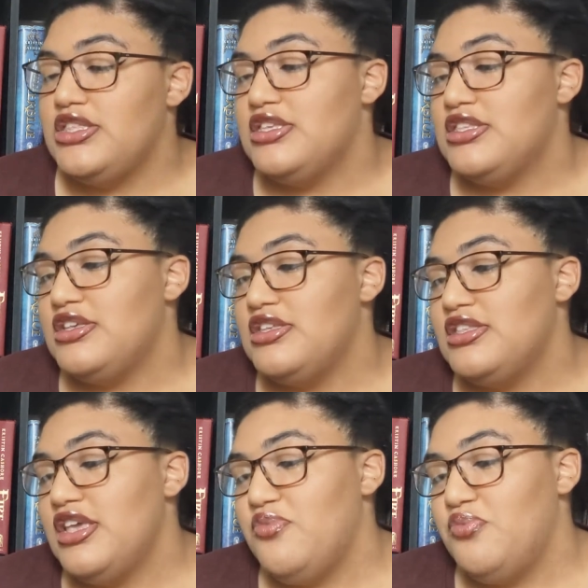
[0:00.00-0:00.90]
This
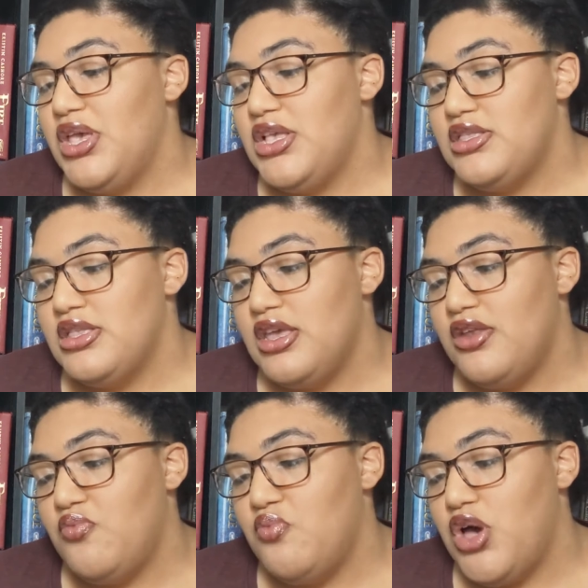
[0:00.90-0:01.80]
does take place
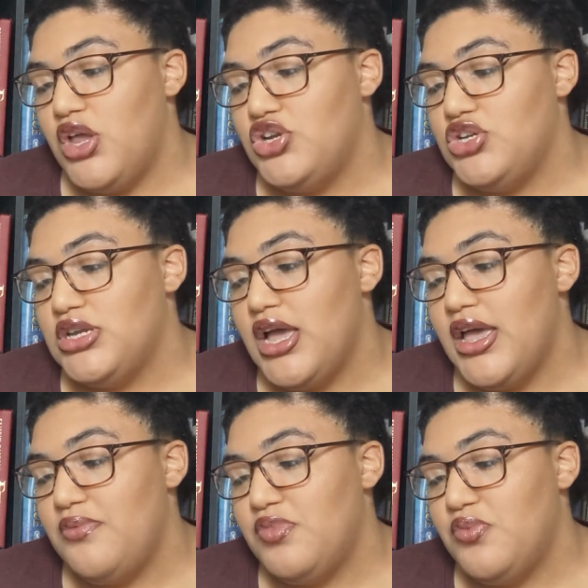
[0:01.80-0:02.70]
in modern
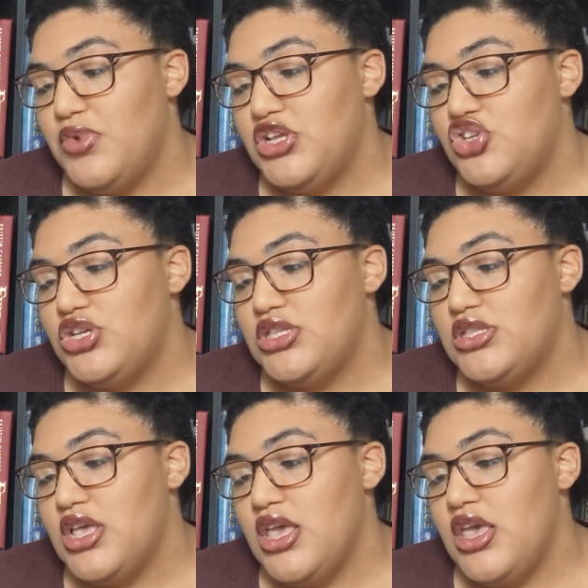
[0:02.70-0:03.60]
times, but it's
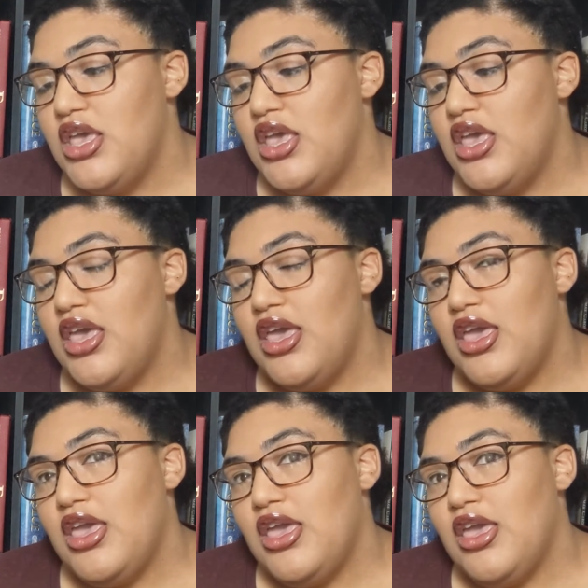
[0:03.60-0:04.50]
just
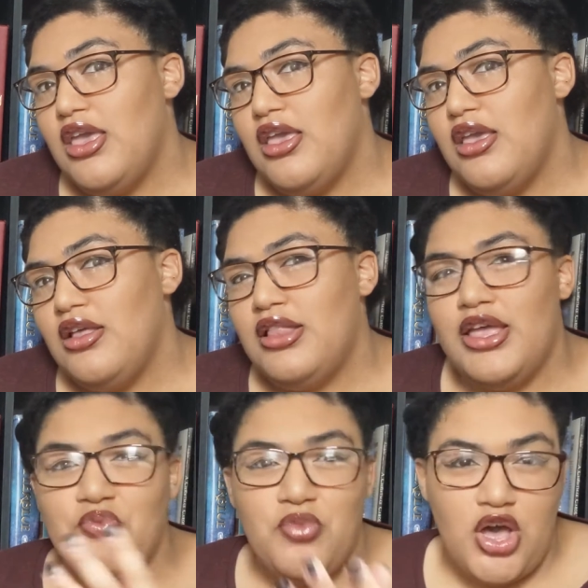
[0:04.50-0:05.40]
a
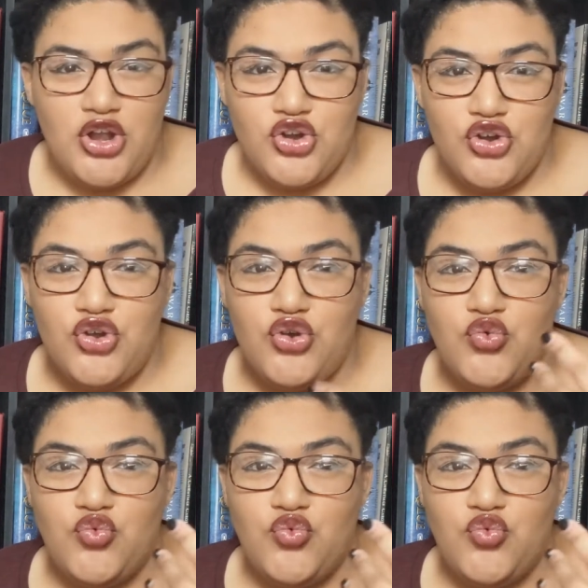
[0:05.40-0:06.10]
like modern